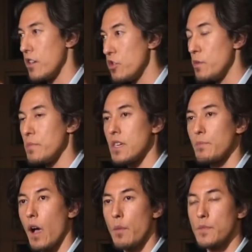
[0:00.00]
human being
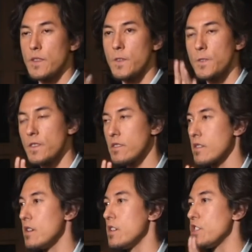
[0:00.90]
pop up in the distance,
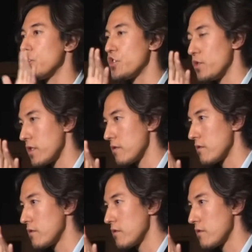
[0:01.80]
you shoot it.